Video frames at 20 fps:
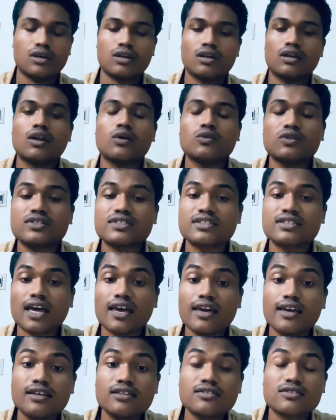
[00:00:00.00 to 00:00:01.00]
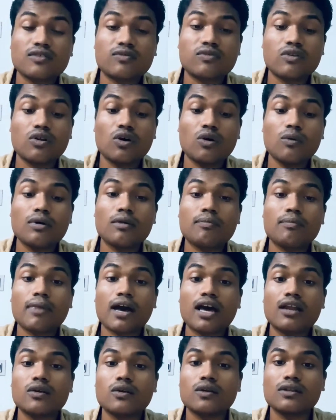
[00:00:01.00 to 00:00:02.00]
Now the sites of Lower
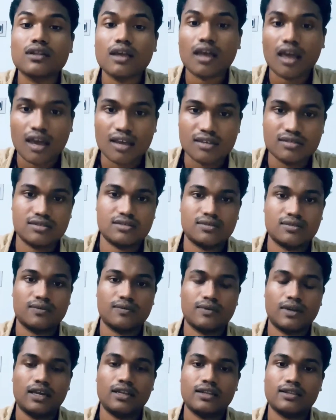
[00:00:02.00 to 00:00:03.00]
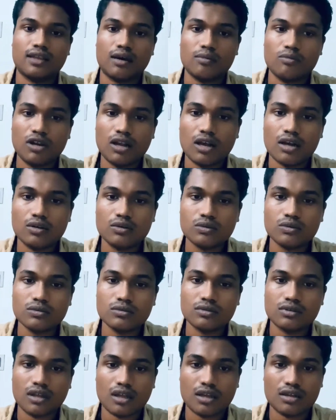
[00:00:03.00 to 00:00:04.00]
Paleolithic Age. In Tamil
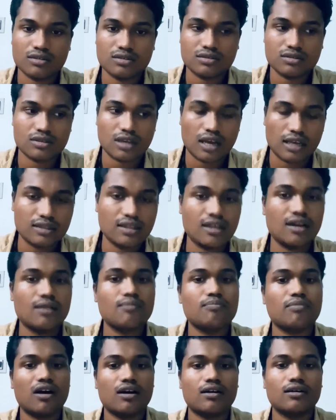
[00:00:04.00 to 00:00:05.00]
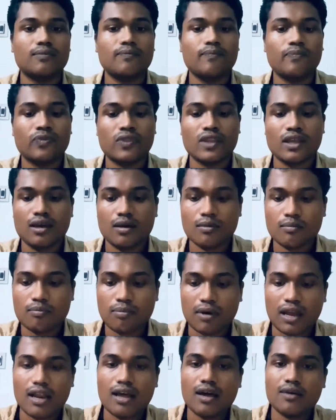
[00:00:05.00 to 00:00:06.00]
Nadu, there is Athirampakkam,
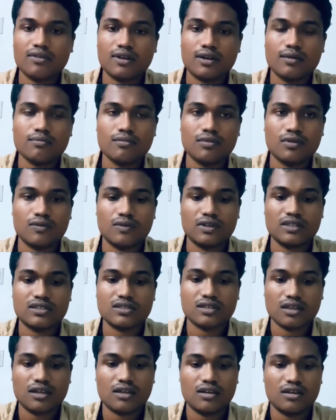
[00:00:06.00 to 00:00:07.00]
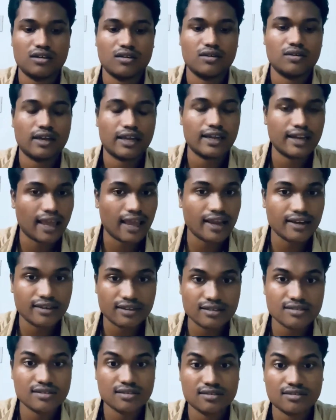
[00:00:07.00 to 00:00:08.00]
Pallavaram, which in
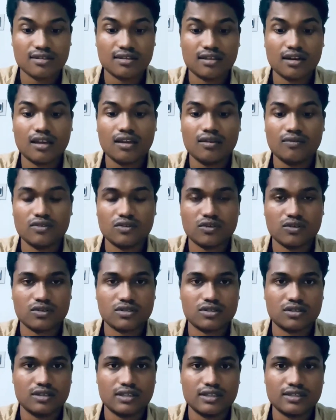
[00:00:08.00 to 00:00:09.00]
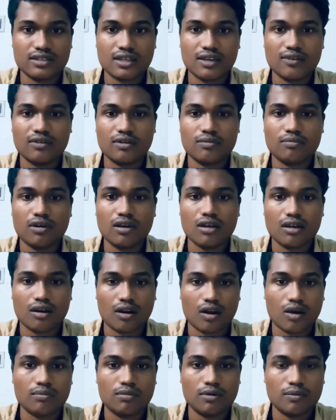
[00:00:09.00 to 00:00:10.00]
1863 it was discovered by
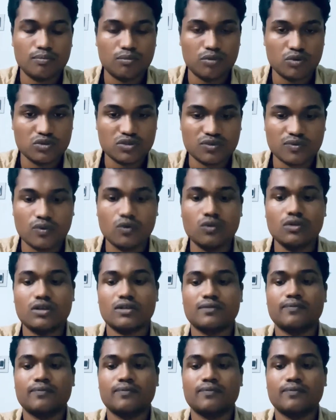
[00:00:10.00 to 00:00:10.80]
Robert Bruce Foote,